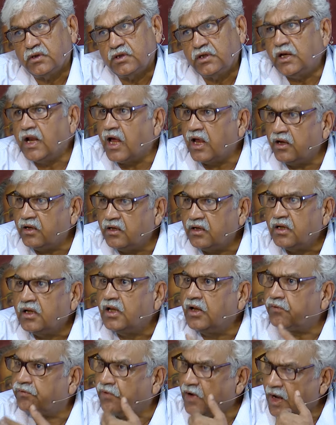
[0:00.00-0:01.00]
Like
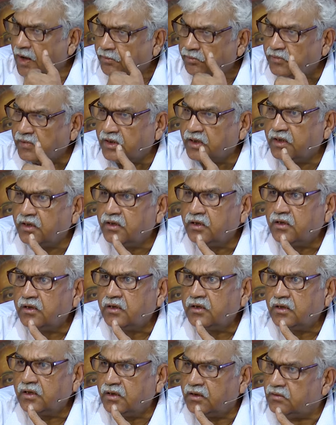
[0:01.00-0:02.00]
if I'm the,
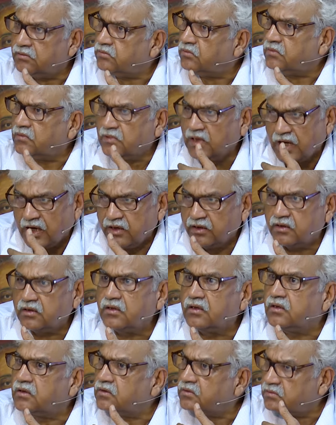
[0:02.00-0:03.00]
uh, like
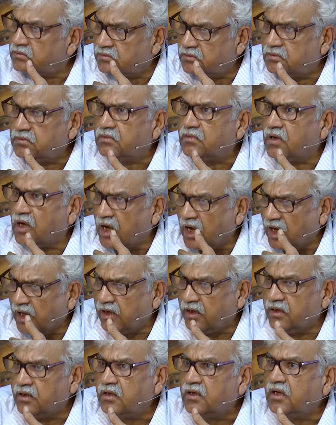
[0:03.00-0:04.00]

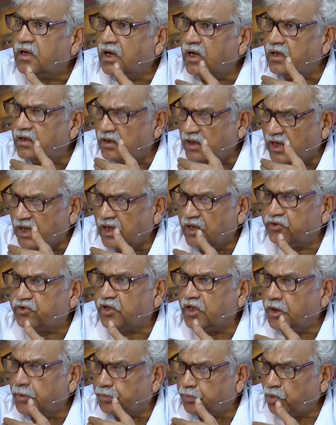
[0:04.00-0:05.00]
I, as
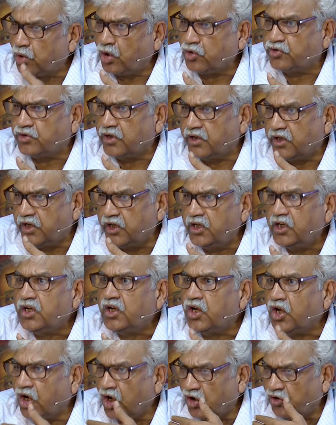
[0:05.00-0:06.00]
a progeny
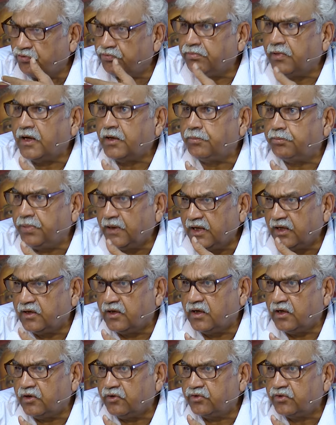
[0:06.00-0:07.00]
of my
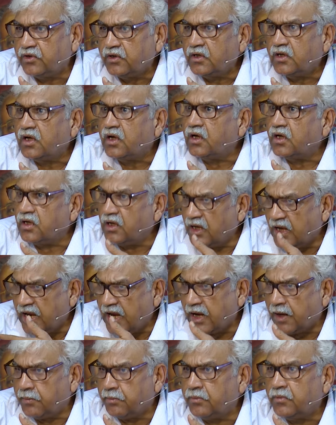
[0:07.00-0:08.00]
parents,
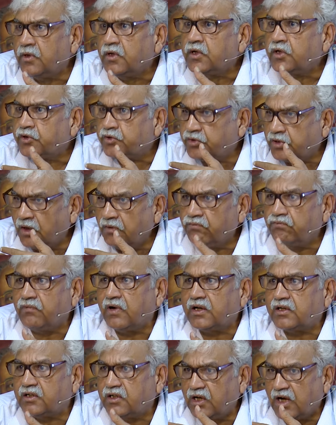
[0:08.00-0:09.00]
am
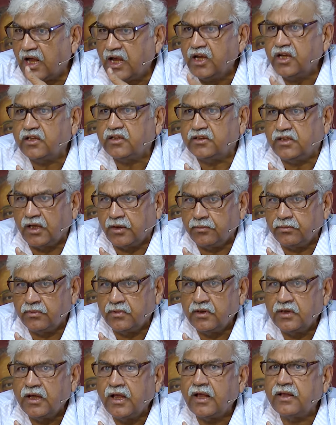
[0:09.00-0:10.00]
somewhat like them
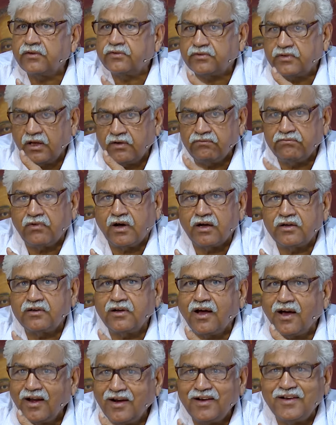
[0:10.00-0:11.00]
and somewhat
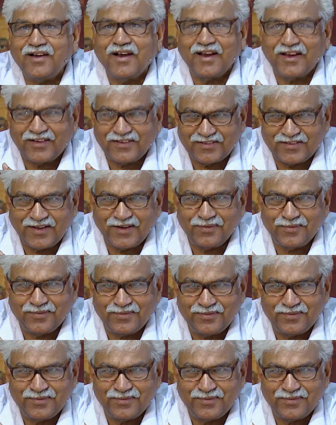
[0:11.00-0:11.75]
unlike them.